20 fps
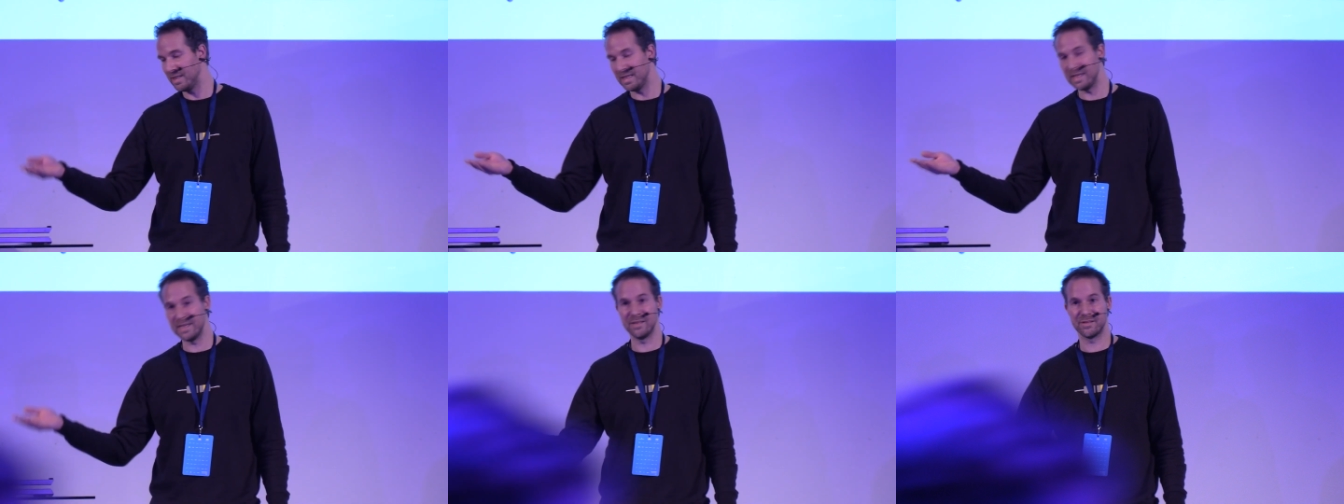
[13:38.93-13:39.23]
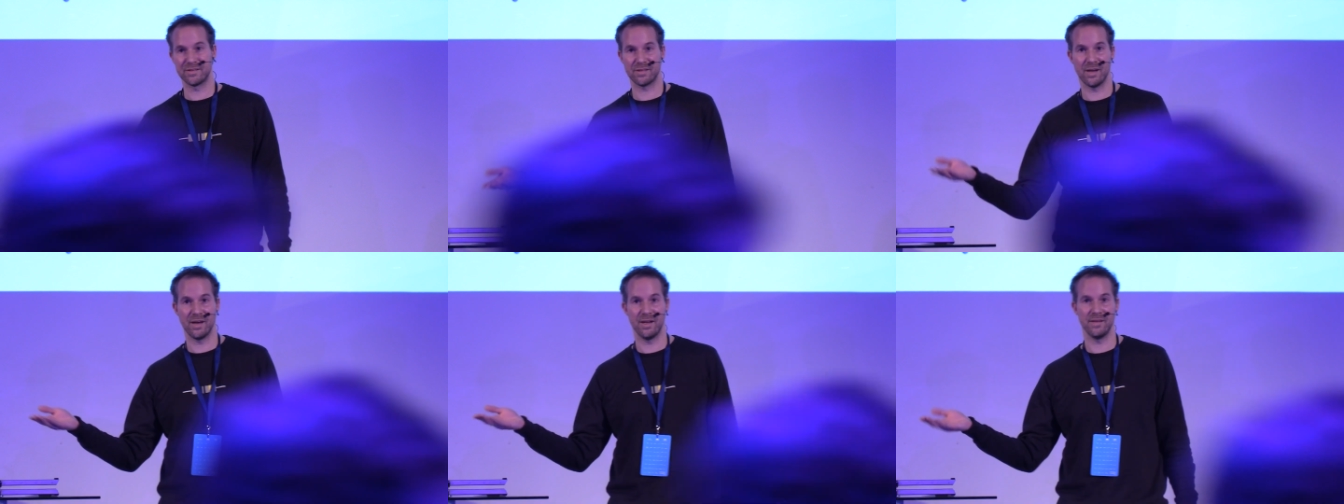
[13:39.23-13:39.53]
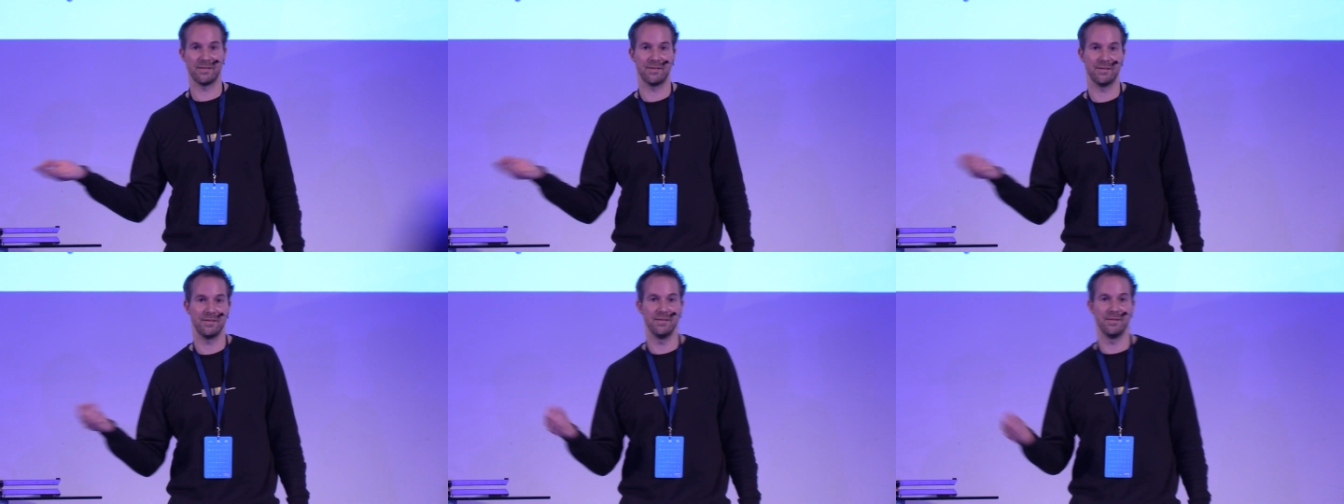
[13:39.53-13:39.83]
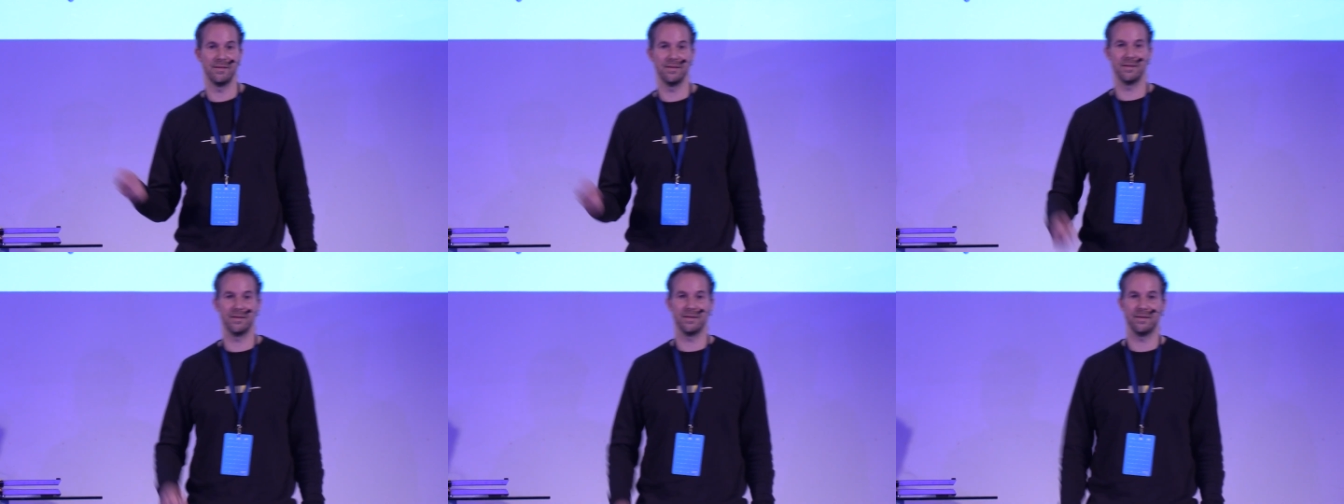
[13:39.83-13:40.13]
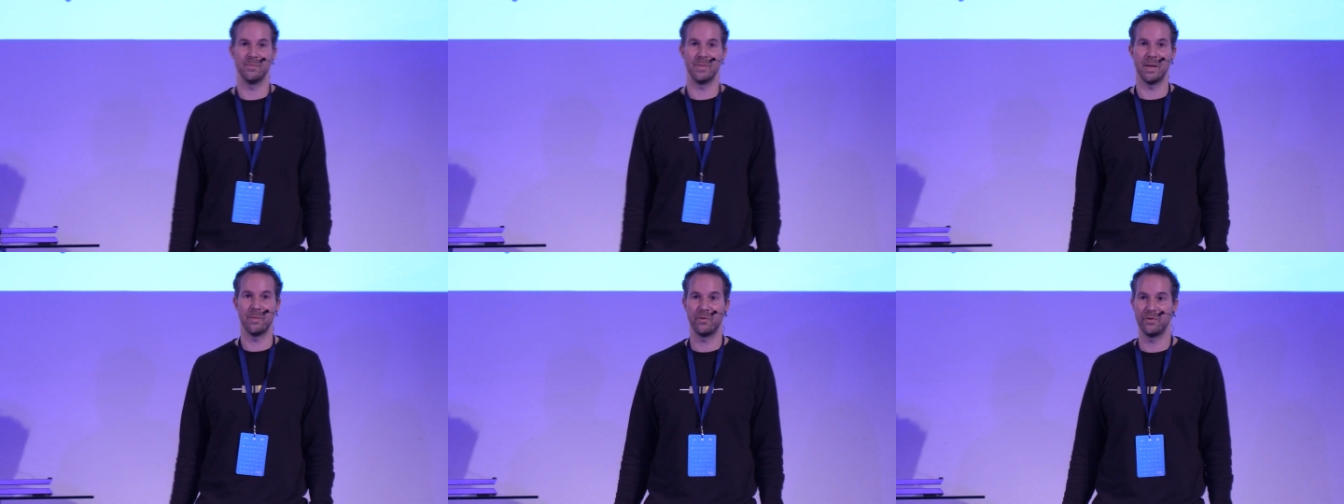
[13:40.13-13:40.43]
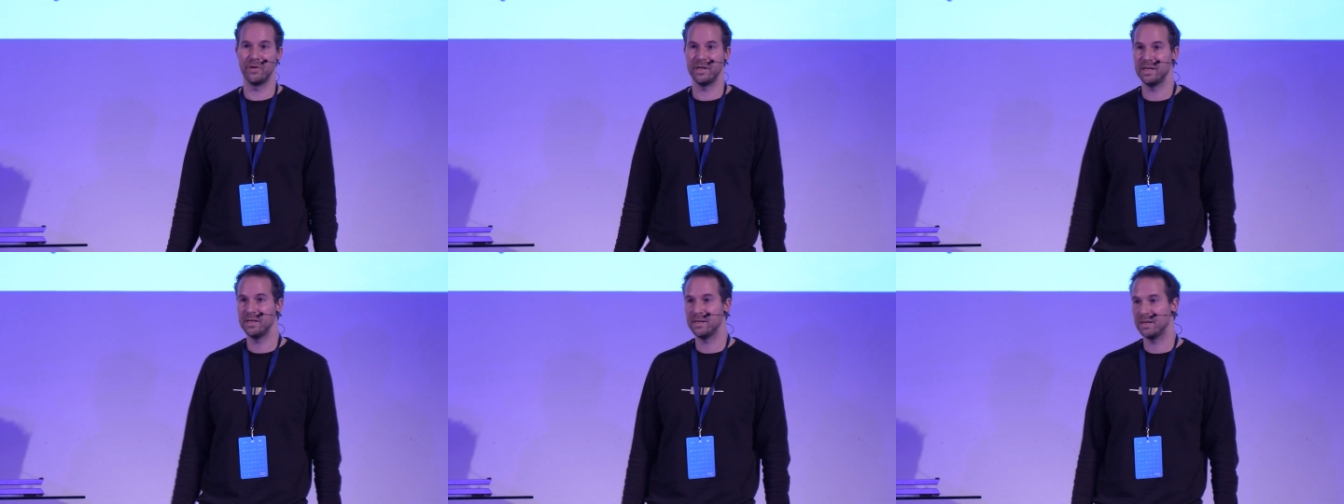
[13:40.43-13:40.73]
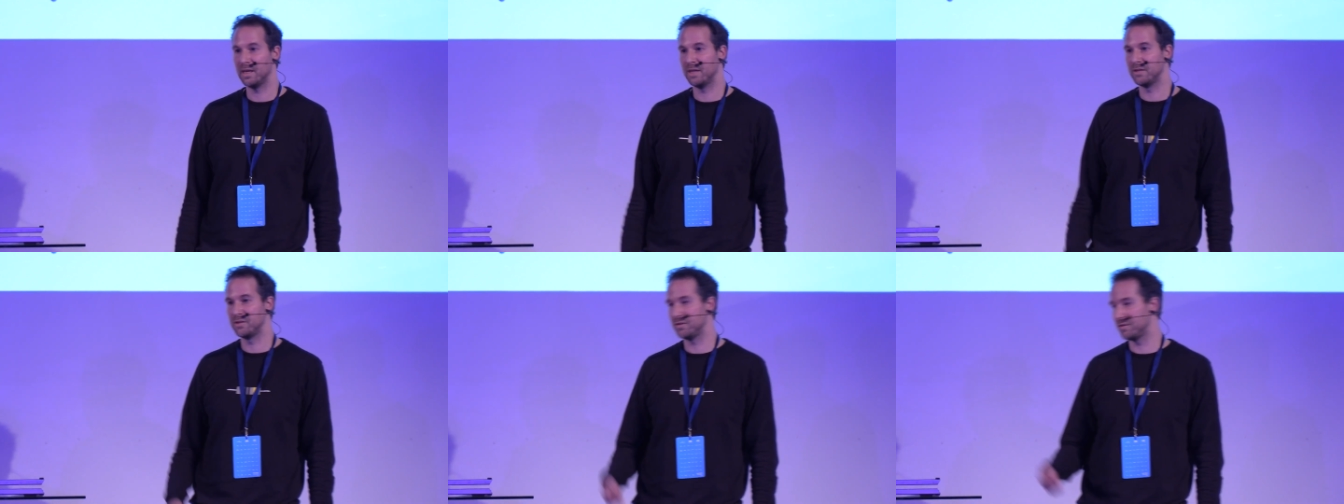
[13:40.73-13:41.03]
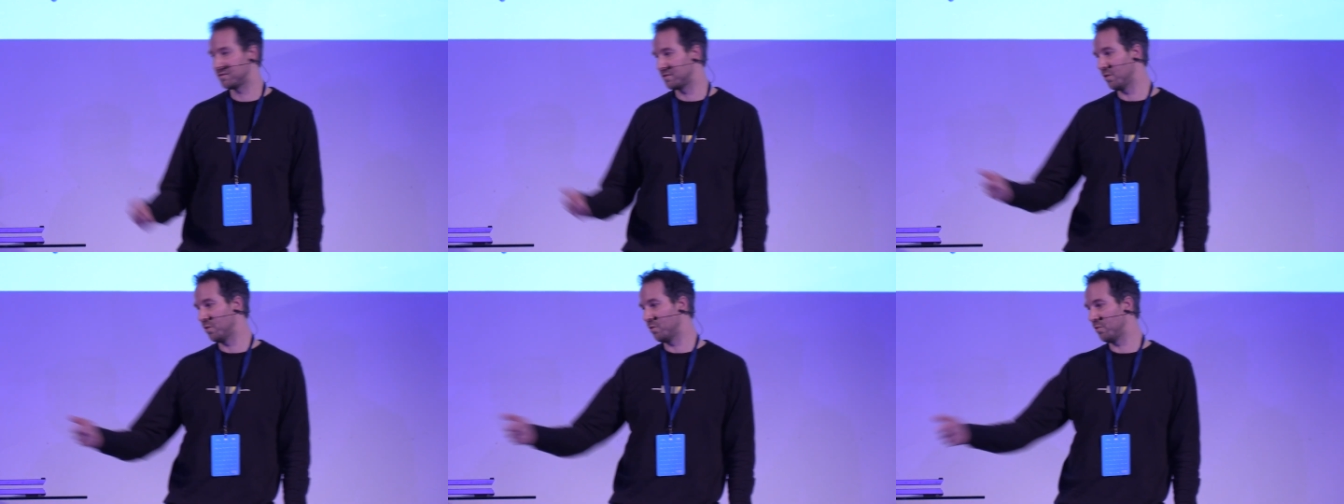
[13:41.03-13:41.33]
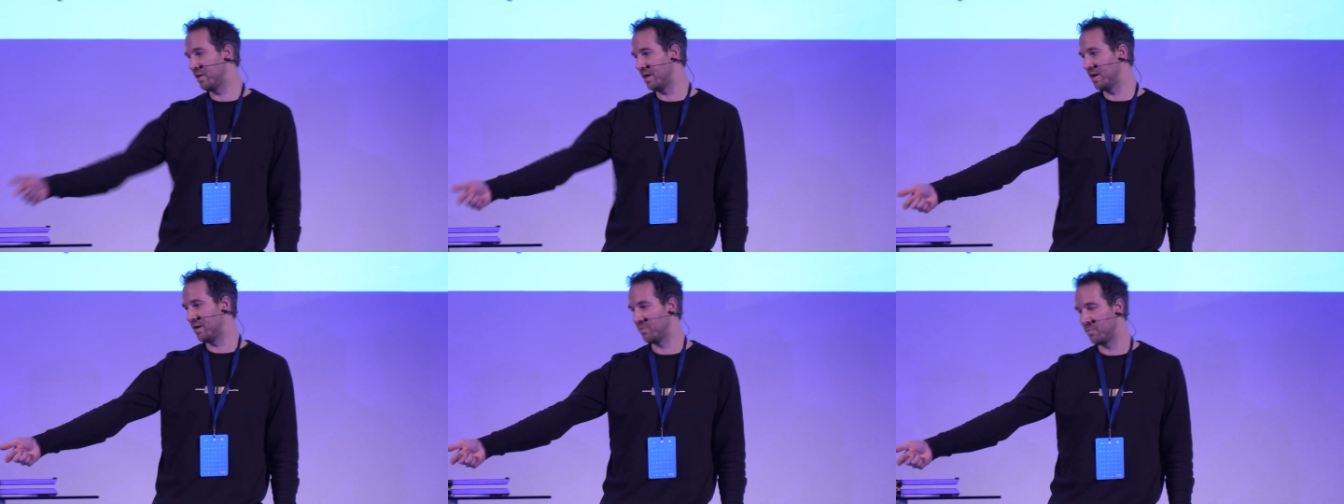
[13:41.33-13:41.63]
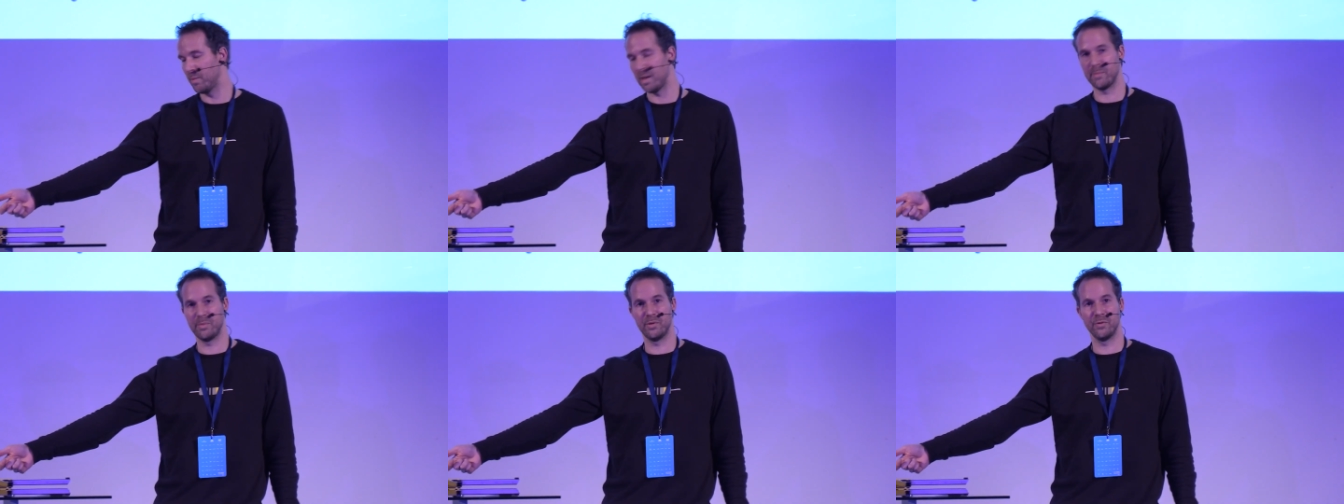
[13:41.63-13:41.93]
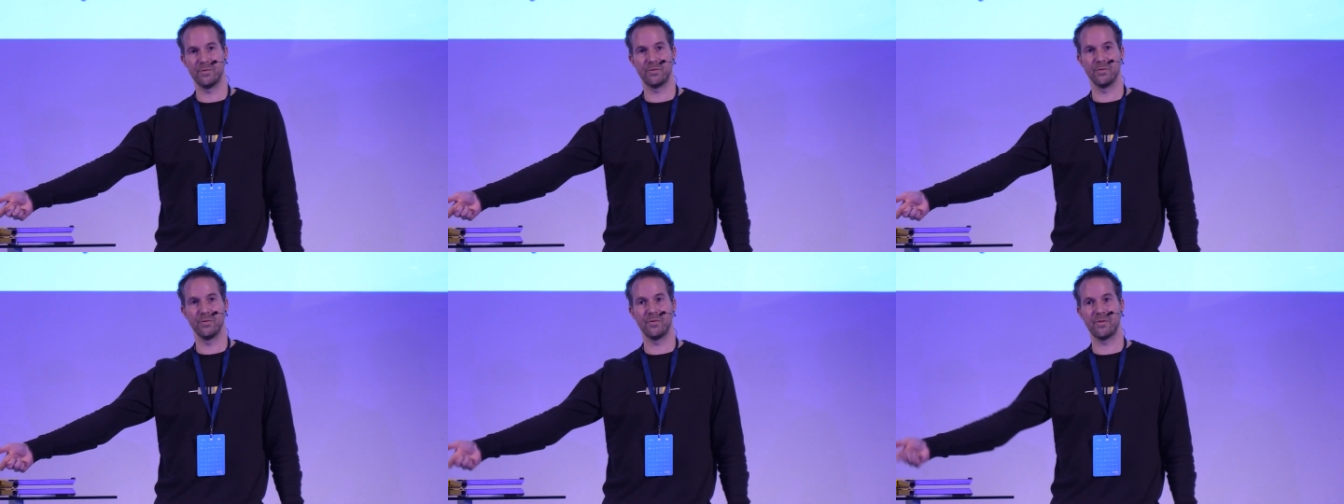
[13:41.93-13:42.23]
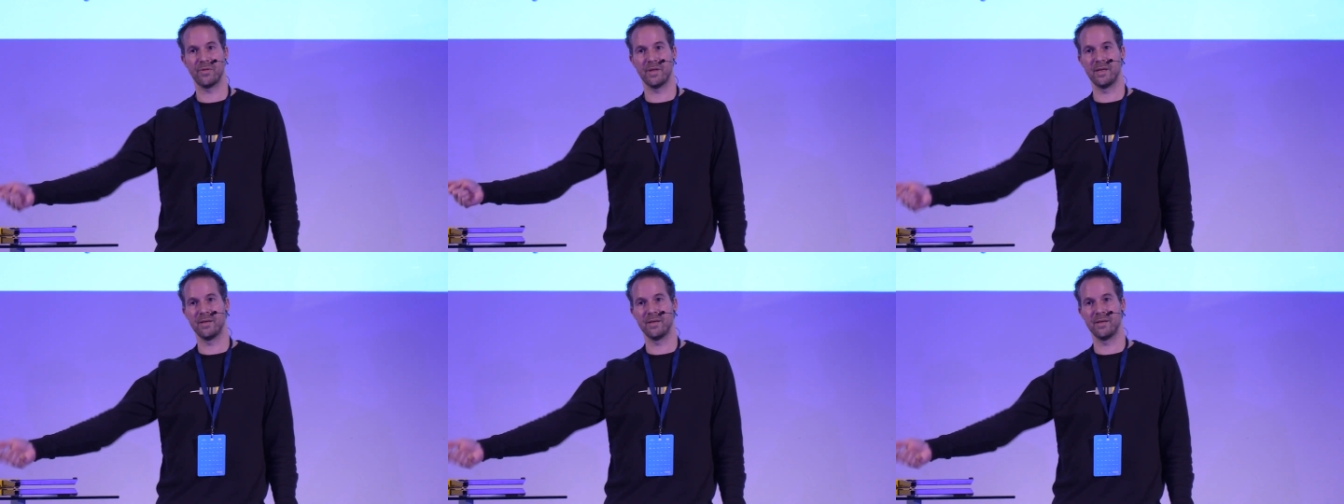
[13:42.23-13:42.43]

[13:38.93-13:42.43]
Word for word: inside the memory and just go there by Bluetooth